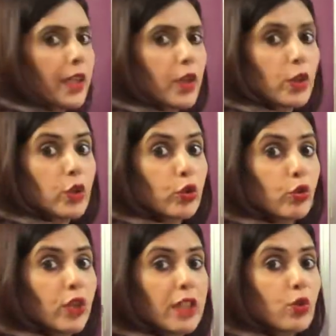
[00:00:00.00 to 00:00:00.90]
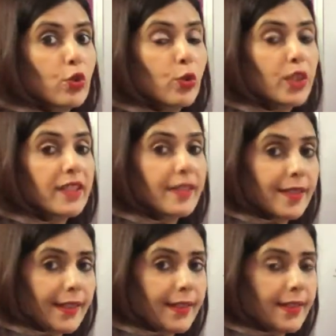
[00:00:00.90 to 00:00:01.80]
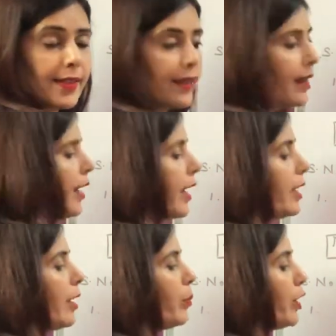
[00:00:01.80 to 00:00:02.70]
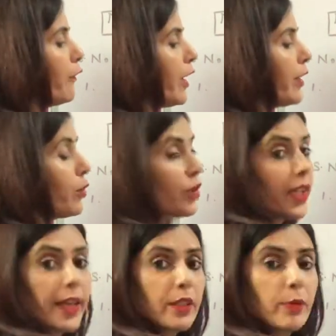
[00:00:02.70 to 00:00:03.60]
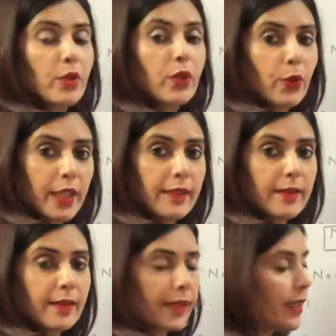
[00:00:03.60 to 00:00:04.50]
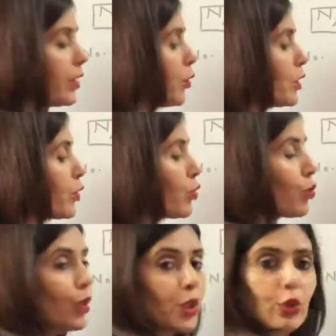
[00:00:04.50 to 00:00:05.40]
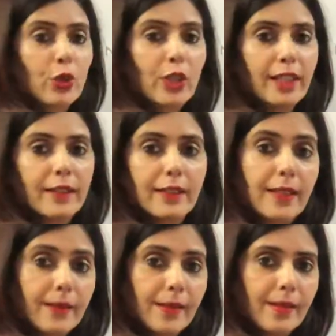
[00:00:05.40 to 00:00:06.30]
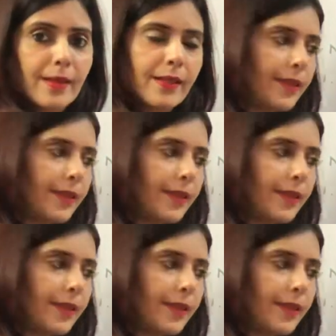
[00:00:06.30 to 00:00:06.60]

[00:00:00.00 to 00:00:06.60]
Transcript: are also 3 into 2, that is 6. And number of hydrogen atoms on right hand side are also 2 into 3, that is